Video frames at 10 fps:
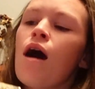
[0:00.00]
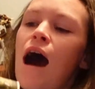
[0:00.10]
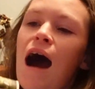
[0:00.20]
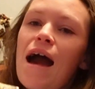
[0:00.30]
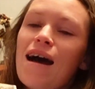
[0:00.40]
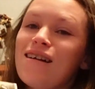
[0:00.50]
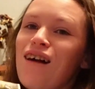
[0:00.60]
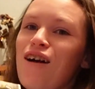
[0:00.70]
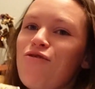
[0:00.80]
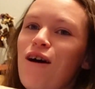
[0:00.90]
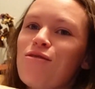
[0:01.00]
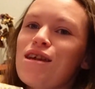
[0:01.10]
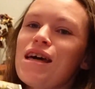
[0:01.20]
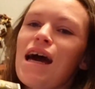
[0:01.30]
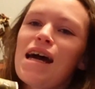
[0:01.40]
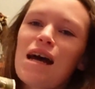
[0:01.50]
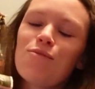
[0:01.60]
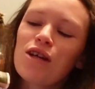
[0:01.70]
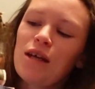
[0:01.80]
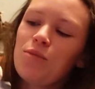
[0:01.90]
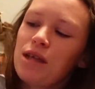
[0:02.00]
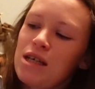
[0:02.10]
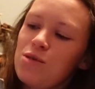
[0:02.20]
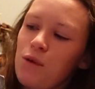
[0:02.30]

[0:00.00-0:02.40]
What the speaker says: I had a lot of fun with it and I'm really pleased